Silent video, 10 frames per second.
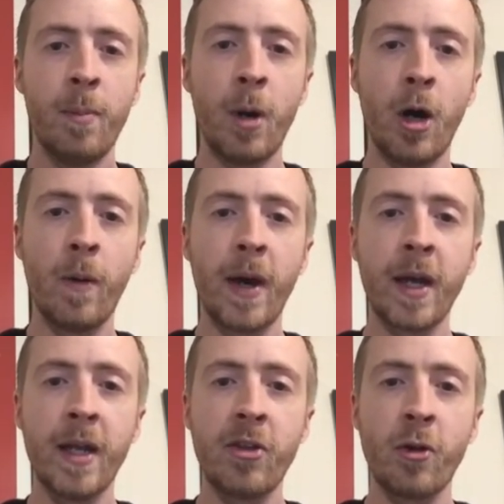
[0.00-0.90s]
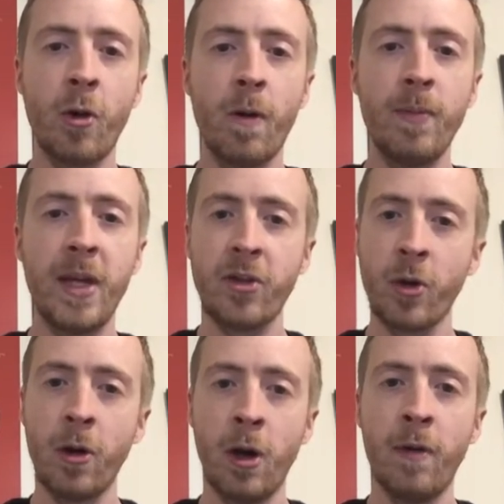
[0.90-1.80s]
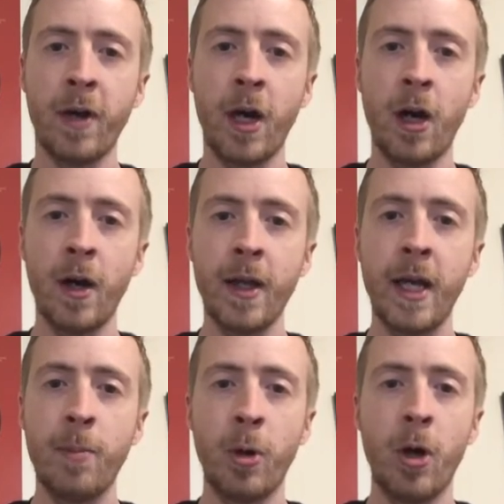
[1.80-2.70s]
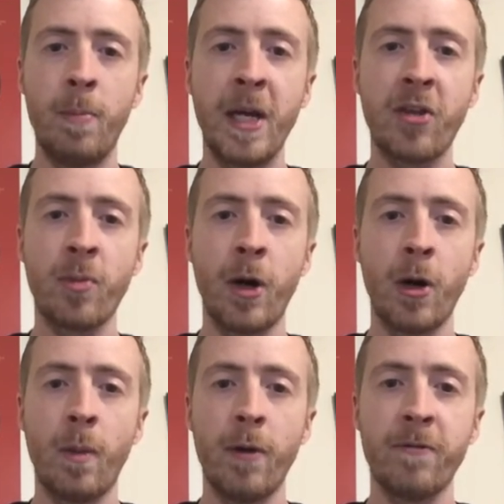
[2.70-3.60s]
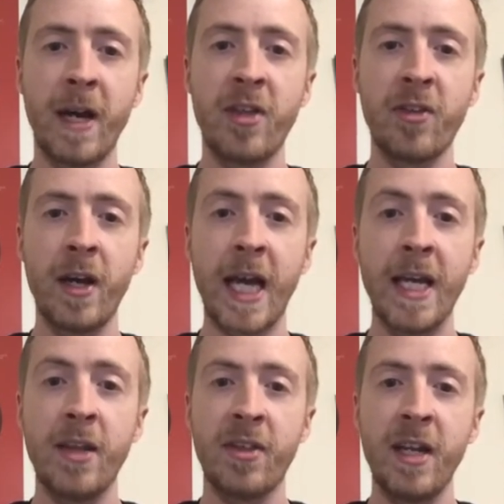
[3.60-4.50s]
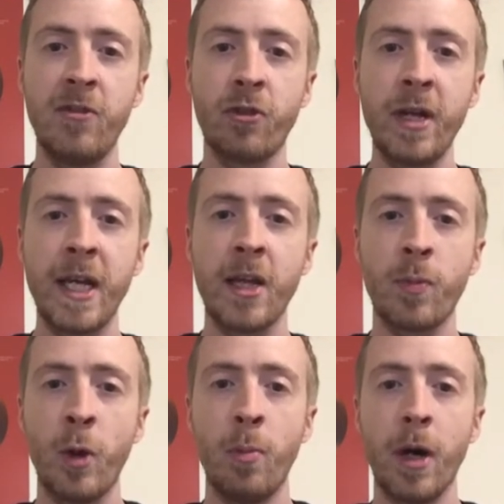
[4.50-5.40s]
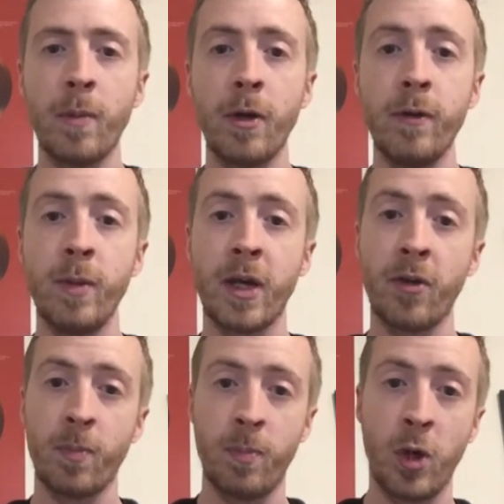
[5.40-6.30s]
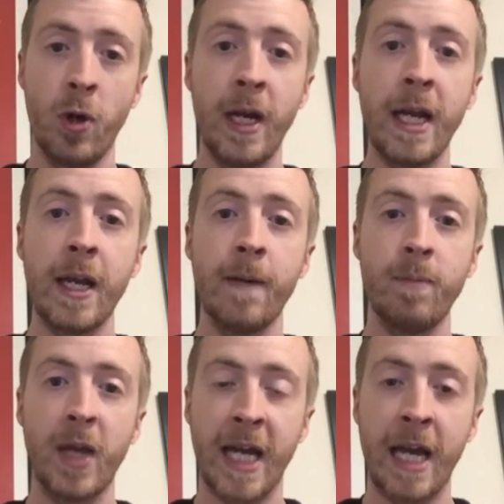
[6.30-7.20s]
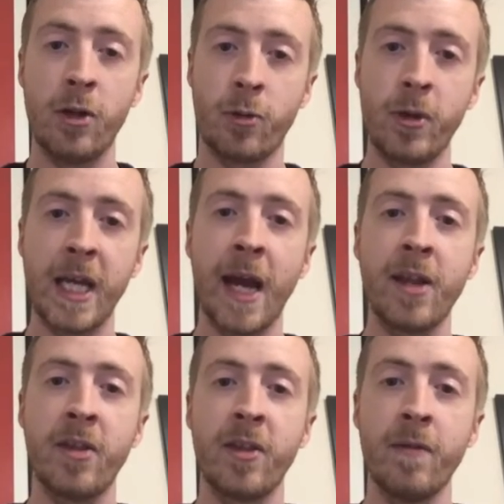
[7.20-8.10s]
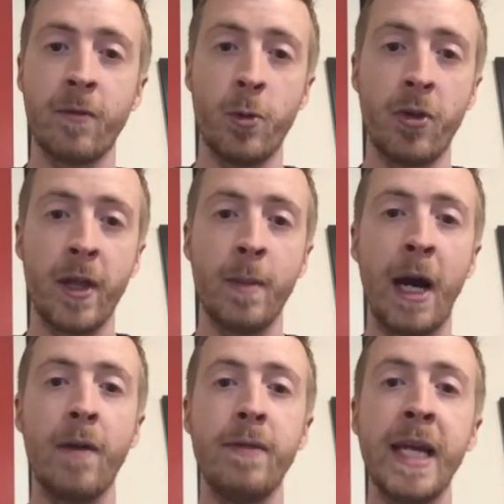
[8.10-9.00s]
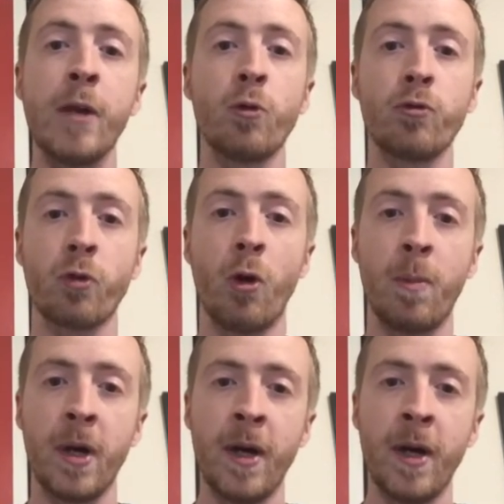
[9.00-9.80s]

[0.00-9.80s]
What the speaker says: But I reckon it's got a lot of heart. It put a big smile on my face. Again, it's an intriguing Spielberg movie because purely, again, through the 80s influence, the amount of needle drop